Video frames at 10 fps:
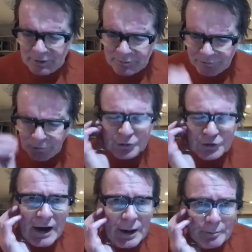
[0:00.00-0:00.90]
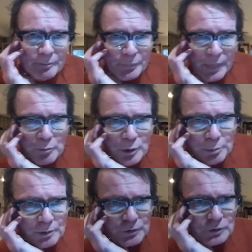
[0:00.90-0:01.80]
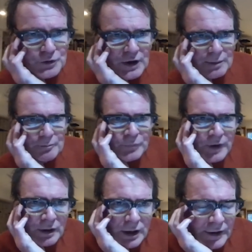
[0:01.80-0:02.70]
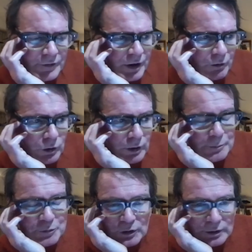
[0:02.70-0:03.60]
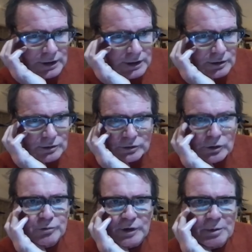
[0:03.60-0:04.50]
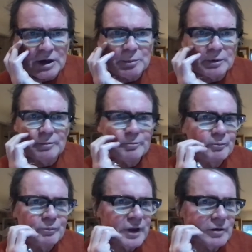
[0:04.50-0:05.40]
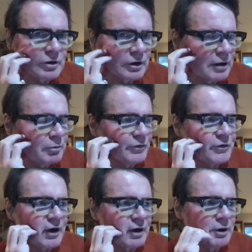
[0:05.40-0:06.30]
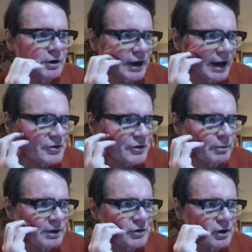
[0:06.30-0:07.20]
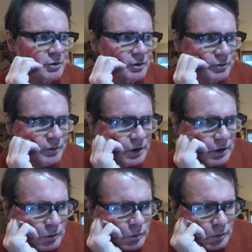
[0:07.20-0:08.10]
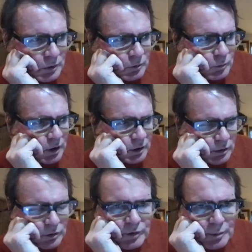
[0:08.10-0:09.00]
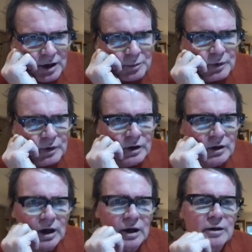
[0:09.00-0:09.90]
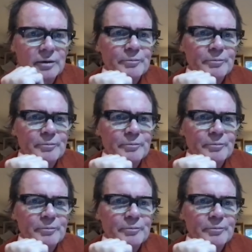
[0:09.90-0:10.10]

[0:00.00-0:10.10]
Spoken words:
full time, proper full time, and they're all absolutely lovely people. I wouldn't say a word against them in terms of what lovely people they all are,